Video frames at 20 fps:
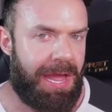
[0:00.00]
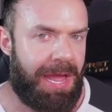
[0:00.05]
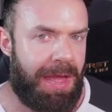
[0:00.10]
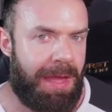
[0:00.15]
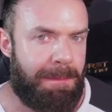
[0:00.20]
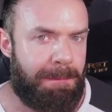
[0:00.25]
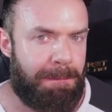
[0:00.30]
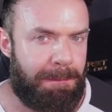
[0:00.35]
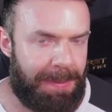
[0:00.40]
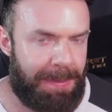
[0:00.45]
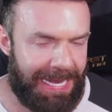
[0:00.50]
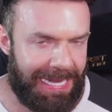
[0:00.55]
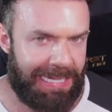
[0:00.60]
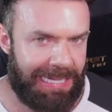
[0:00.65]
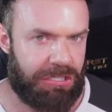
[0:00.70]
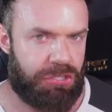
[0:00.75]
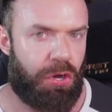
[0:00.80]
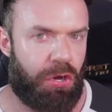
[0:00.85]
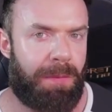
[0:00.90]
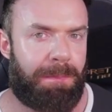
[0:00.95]
build
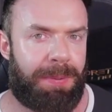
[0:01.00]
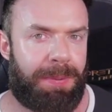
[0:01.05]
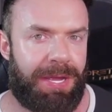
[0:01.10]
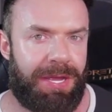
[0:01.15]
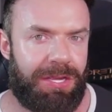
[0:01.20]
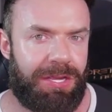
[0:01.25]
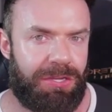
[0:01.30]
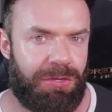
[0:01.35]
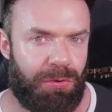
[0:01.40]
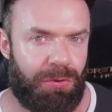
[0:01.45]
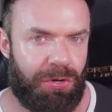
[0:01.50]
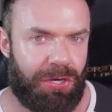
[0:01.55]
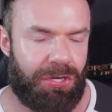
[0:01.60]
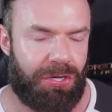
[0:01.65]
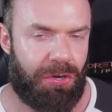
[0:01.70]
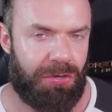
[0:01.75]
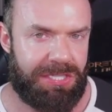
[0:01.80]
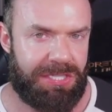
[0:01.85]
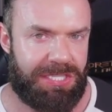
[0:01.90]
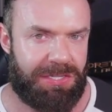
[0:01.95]
up your
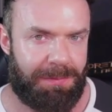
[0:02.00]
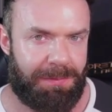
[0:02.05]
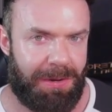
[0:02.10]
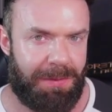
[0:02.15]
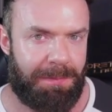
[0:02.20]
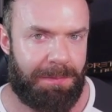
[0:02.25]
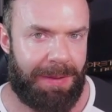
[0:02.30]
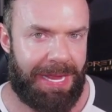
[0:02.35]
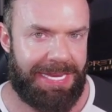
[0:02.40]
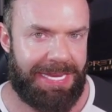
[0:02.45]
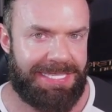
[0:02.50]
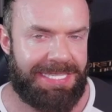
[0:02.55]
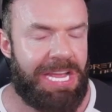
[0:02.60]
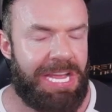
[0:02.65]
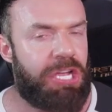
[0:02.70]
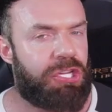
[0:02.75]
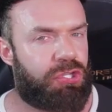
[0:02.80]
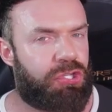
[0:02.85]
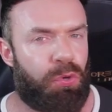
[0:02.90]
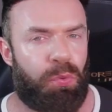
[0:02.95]
customer base.
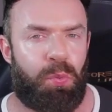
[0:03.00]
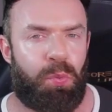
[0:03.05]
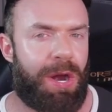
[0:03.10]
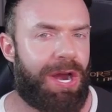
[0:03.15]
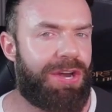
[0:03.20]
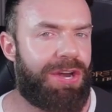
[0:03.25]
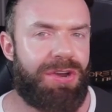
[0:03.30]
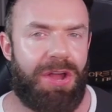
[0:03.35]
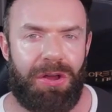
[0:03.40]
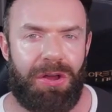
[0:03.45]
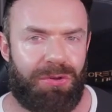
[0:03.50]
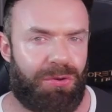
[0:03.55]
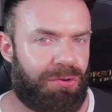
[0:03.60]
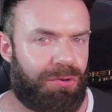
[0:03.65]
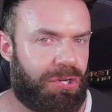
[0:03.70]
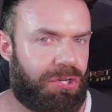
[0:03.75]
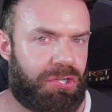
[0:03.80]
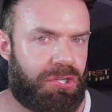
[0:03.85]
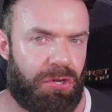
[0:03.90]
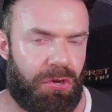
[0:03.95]
So we're not going to
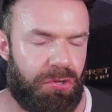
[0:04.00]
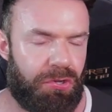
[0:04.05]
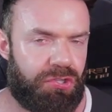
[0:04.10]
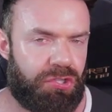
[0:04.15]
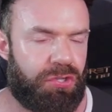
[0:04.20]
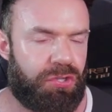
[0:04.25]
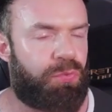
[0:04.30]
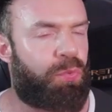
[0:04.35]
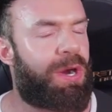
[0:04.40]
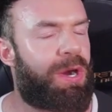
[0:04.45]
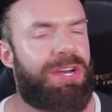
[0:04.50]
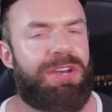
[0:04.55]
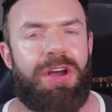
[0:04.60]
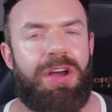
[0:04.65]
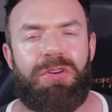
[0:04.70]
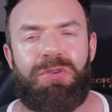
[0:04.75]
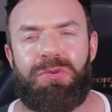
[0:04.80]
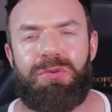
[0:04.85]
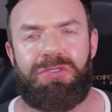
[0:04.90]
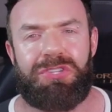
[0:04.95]
touch you, we're not
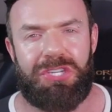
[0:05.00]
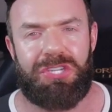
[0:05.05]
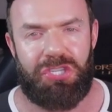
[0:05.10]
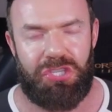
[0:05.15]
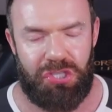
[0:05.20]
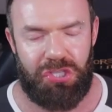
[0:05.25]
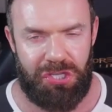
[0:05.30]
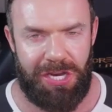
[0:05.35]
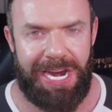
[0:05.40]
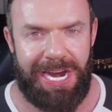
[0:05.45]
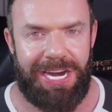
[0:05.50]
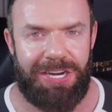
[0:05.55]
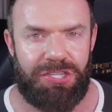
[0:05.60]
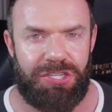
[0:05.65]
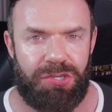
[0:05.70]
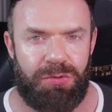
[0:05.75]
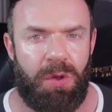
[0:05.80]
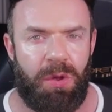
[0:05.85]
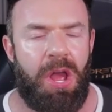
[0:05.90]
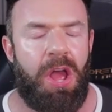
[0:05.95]
going to charge you
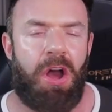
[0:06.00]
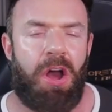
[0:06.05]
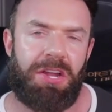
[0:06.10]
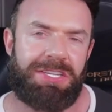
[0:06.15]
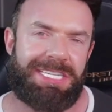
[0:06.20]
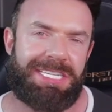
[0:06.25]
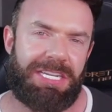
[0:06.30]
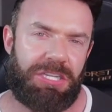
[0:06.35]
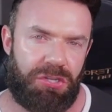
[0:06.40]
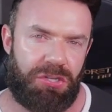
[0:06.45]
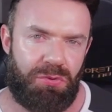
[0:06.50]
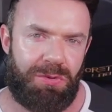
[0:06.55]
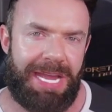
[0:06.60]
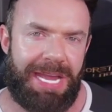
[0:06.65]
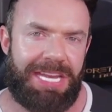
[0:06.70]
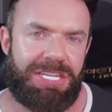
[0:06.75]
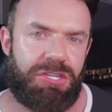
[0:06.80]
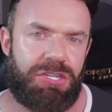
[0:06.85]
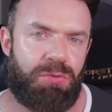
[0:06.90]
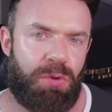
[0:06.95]
until you get
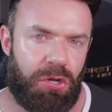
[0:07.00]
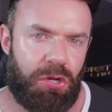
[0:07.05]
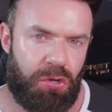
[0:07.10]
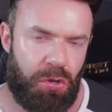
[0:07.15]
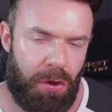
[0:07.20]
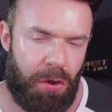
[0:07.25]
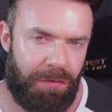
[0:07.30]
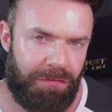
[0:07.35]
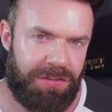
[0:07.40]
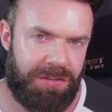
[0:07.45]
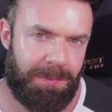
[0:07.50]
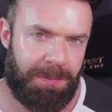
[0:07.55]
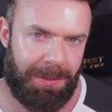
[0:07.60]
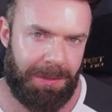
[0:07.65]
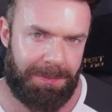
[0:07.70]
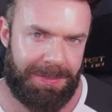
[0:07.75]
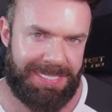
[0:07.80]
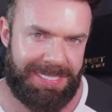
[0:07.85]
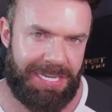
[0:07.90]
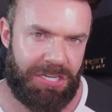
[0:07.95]
to a comfortable
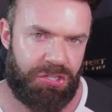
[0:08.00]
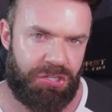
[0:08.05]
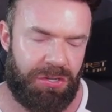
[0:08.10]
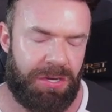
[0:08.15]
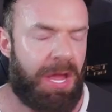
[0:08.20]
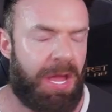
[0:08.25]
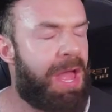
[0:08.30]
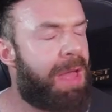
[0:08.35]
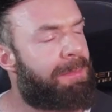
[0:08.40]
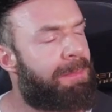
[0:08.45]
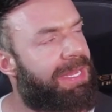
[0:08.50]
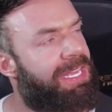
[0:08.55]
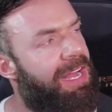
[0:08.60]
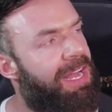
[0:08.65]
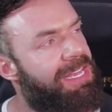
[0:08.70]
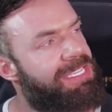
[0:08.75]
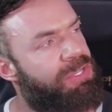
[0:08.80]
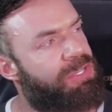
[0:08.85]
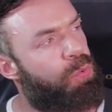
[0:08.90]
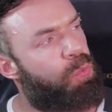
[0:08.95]
position
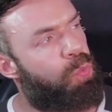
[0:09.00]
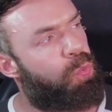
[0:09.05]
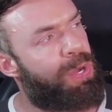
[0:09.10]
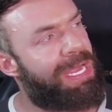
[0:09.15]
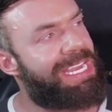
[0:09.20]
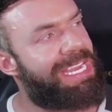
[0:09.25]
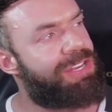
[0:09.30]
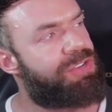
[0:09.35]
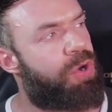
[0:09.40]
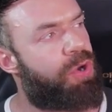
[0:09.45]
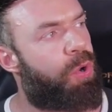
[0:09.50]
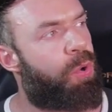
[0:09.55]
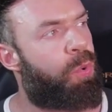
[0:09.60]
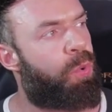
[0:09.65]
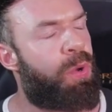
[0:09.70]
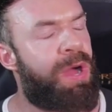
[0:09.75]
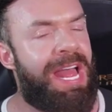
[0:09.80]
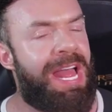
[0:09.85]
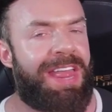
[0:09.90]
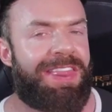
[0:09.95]
because we know
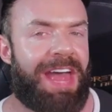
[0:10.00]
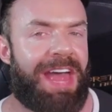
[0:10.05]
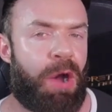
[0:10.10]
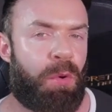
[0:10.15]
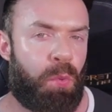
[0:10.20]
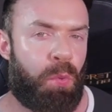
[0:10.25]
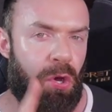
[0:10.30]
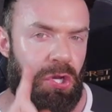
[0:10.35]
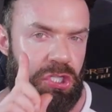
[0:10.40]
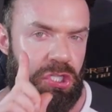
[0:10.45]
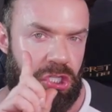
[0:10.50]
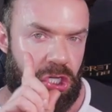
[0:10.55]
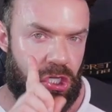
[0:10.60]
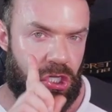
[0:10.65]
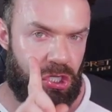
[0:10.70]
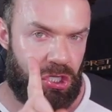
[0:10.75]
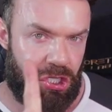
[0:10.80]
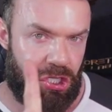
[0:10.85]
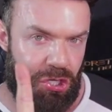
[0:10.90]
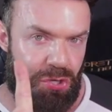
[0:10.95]
that once
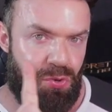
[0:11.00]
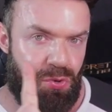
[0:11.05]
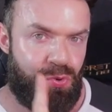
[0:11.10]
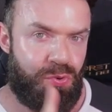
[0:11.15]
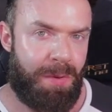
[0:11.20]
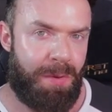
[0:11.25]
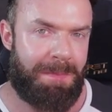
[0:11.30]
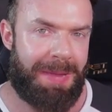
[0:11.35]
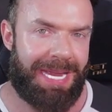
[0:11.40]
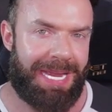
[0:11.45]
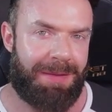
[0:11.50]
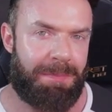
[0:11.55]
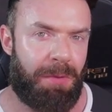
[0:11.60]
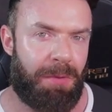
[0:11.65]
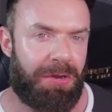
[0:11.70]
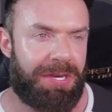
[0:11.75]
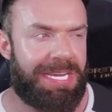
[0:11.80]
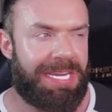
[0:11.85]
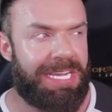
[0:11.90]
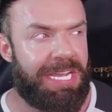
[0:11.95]
you make
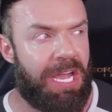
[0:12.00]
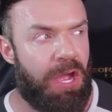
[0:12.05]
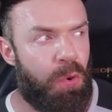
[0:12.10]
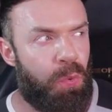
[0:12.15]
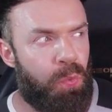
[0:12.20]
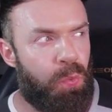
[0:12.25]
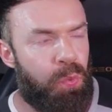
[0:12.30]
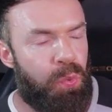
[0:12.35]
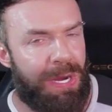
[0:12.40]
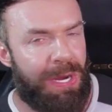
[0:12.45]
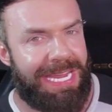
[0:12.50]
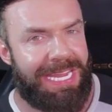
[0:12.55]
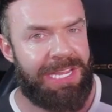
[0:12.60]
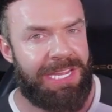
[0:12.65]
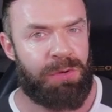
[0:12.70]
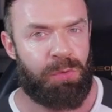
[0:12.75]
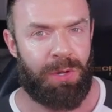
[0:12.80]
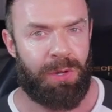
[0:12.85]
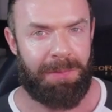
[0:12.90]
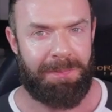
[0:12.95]
money, we
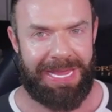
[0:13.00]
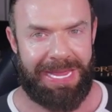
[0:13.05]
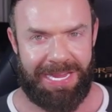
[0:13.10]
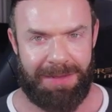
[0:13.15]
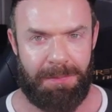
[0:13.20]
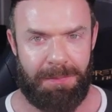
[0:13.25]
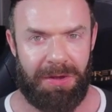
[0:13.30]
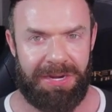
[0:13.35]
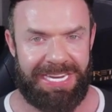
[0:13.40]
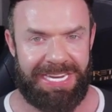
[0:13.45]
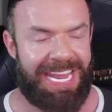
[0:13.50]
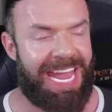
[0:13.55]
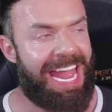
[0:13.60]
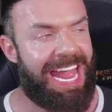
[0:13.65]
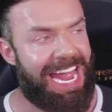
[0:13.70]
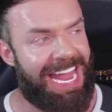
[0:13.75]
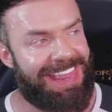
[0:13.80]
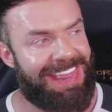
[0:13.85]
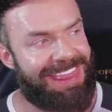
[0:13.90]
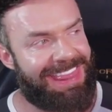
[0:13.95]
will make money.
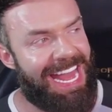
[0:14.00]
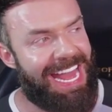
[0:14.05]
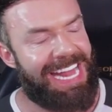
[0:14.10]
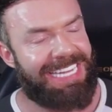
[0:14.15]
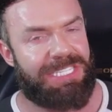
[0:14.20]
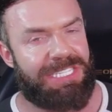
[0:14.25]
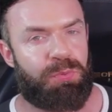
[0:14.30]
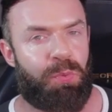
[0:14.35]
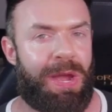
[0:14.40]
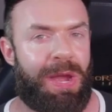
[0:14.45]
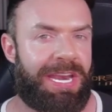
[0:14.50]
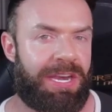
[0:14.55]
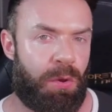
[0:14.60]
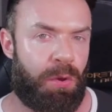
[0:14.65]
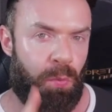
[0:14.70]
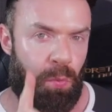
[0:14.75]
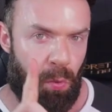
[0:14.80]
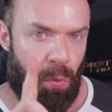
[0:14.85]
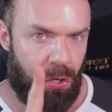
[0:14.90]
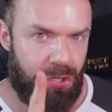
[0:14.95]
And that's when,
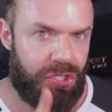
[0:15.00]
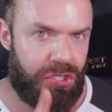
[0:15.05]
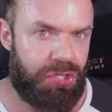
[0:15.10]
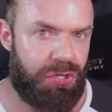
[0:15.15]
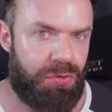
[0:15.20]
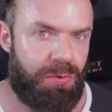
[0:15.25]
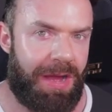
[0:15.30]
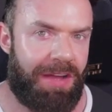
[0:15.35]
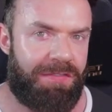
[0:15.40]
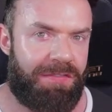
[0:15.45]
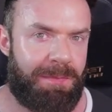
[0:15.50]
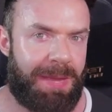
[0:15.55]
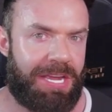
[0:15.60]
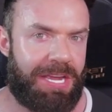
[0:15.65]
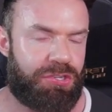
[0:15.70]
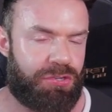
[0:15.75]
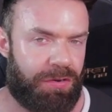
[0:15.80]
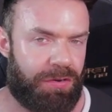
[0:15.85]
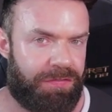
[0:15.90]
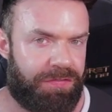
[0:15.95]
once you have made
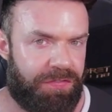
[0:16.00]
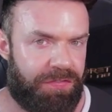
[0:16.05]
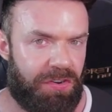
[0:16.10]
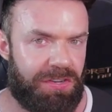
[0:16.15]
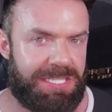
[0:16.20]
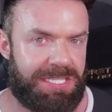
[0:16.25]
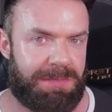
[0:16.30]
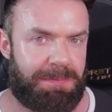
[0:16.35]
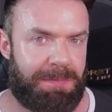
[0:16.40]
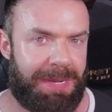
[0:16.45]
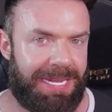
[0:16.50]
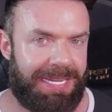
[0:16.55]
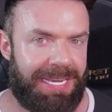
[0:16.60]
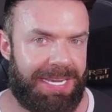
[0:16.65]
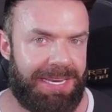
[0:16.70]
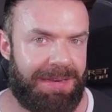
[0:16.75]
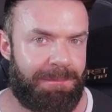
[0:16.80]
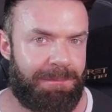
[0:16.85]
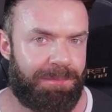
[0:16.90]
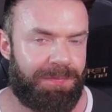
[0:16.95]
your first million,
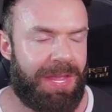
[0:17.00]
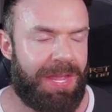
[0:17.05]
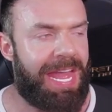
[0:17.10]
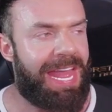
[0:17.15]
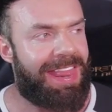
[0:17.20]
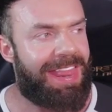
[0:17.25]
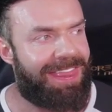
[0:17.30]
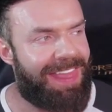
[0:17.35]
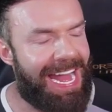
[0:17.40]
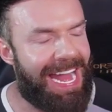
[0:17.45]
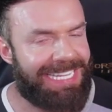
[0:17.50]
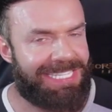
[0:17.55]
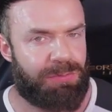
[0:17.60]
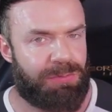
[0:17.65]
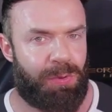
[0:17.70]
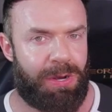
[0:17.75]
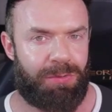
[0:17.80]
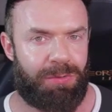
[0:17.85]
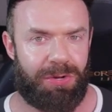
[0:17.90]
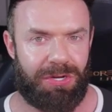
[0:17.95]
that's
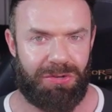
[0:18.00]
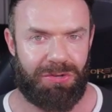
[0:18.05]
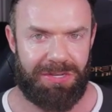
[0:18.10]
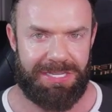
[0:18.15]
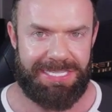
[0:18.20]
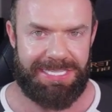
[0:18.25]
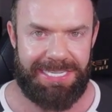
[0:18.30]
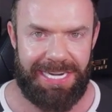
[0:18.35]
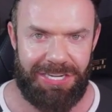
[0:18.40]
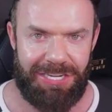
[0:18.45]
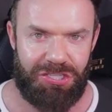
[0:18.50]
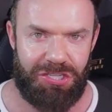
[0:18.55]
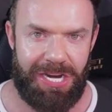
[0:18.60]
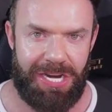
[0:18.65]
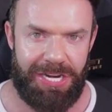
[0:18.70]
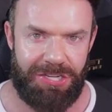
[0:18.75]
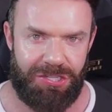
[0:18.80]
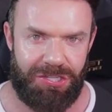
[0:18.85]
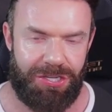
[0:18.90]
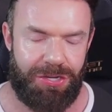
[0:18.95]
when we're going to start
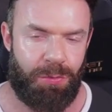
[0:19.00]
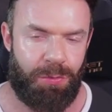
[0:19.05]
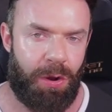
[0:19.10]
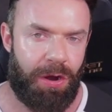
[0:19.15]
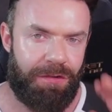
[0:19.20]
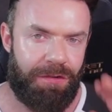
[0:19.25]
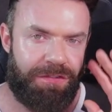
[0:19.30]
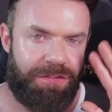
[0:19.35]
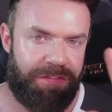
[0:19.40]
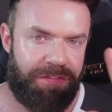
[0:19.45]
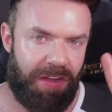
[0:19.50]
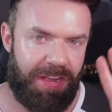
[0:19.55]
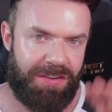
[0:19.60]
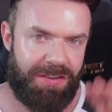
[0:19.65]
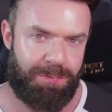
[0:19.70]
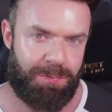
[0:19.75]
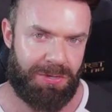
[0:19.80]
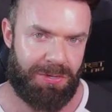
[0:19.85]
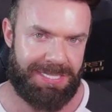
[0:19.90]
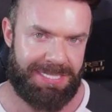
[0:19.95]
charging you our
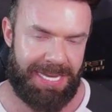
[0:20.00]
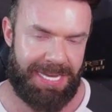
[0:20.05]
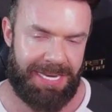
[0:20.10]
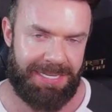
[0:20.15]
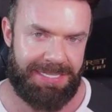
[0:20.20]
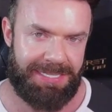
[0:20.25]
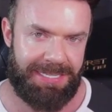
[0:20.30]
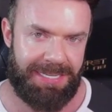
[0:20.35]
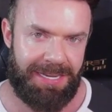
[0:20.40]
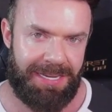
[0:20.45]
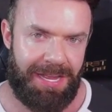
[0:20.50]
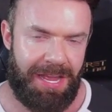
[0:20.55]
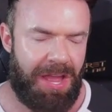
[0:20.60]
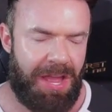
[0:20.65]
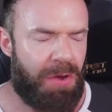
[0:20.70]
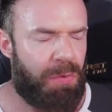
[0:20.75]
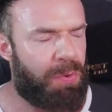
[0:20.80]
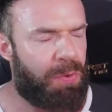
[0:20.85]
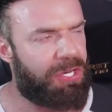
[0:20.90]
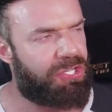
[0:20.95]
5%.
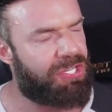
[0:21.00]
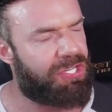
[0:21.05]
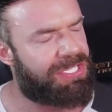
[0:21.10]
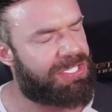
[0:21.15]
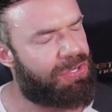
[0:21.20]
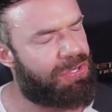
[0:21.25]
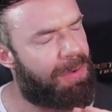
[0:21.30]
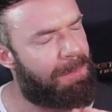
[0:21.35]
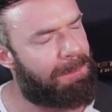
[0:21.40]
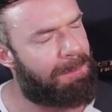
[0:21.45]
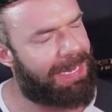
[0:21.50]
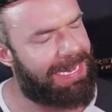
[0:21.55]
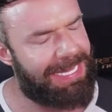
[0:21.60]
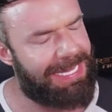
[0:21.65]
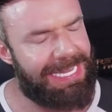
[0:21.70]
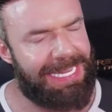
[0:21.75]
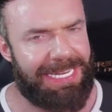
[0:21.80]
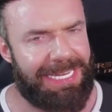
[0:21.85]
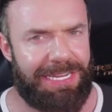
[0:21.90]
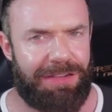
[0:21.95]
Which is
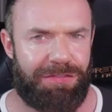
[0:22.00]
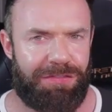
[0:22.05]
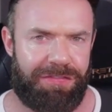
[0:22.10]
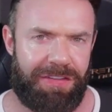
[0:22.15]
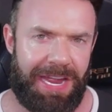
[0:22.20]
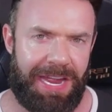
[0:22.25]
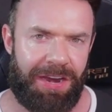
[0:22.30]
completely fair